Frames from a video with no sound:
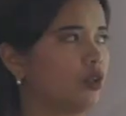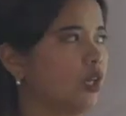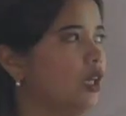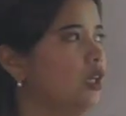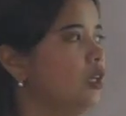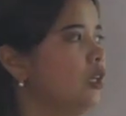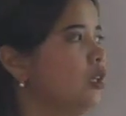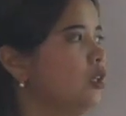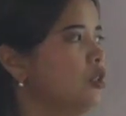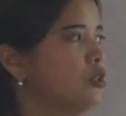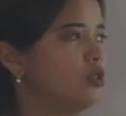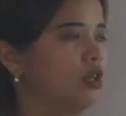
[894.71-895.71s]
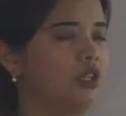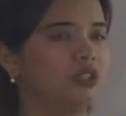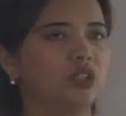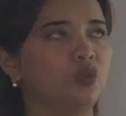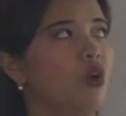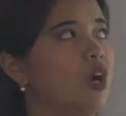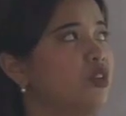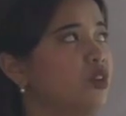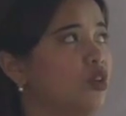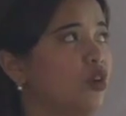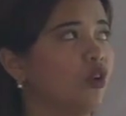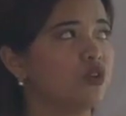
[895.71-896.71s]
Okay? So another one,
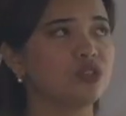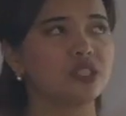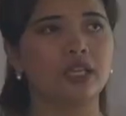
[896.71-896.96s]
you can also